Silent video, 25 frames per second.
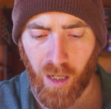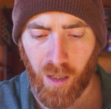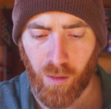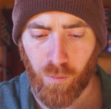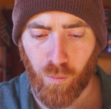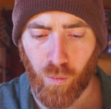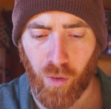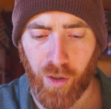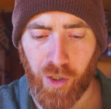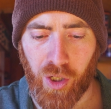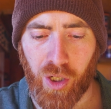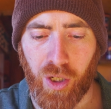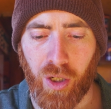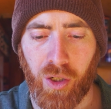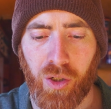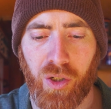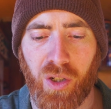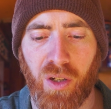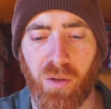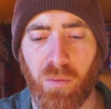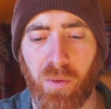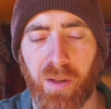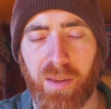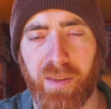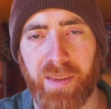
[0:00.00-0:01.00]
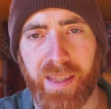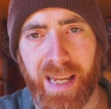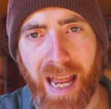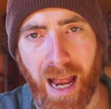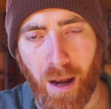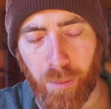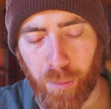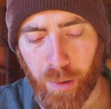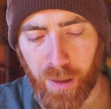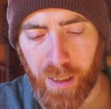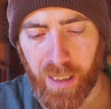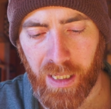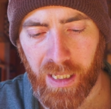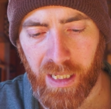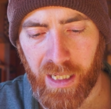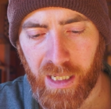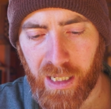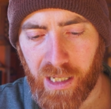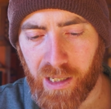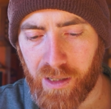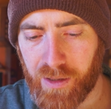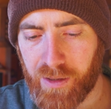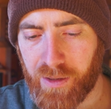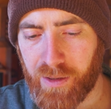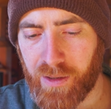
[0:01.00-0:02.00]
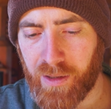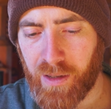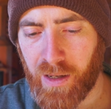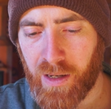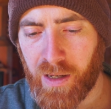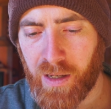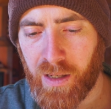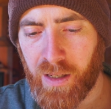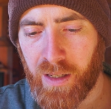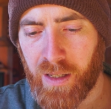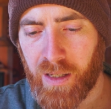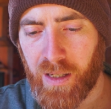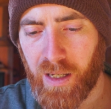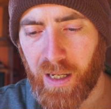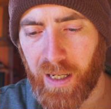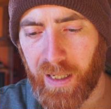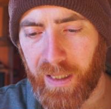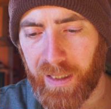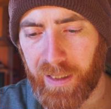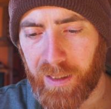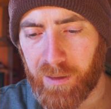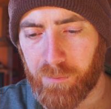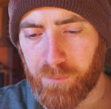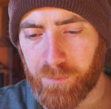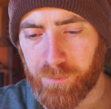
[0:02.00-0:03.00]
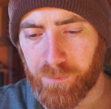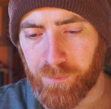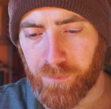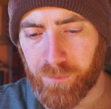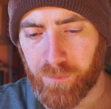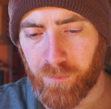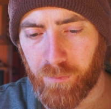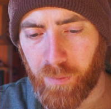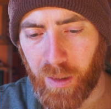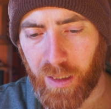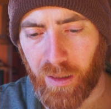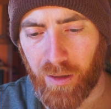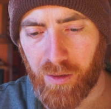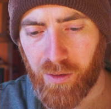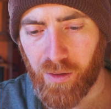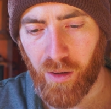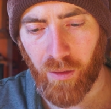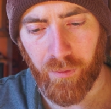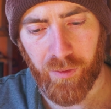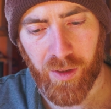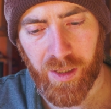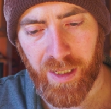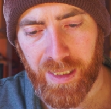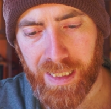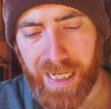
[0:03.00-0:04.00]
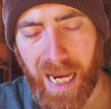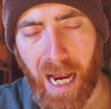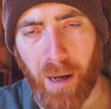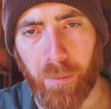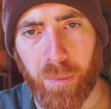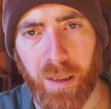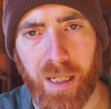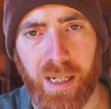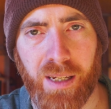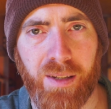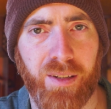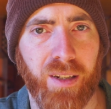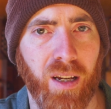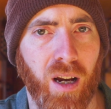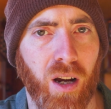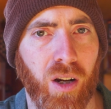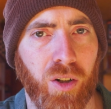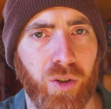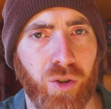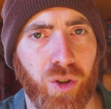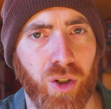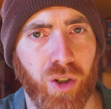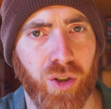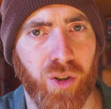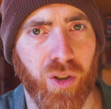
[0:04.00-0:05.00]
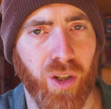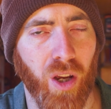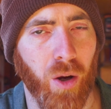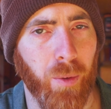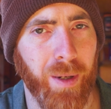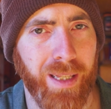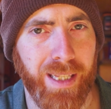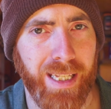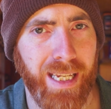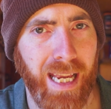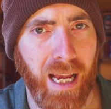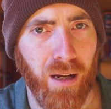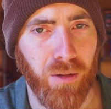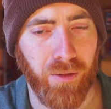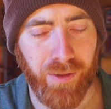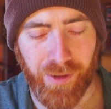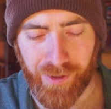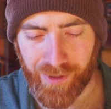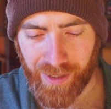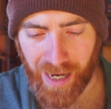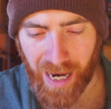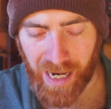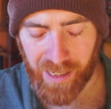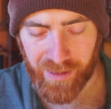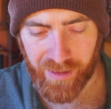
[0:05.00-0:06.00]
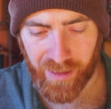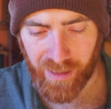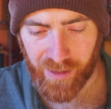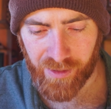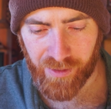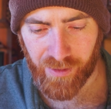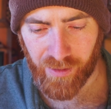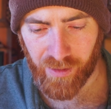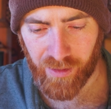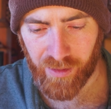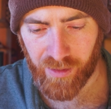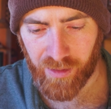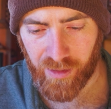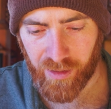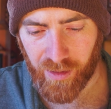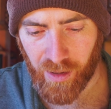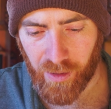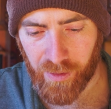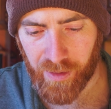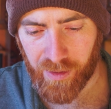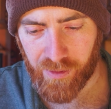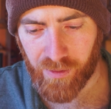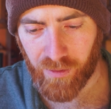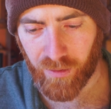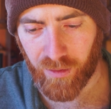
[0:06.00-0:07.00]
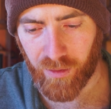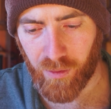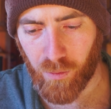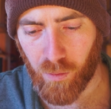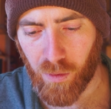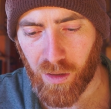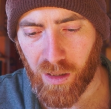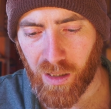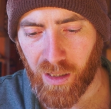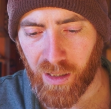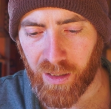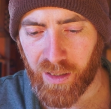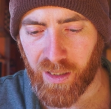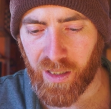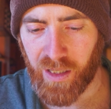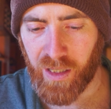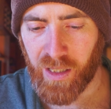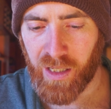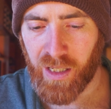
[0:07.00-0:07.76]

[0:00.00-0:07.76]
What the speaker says: what you can do with nappies, because obviously nappies can't just go in the LSAN. That's not going to work.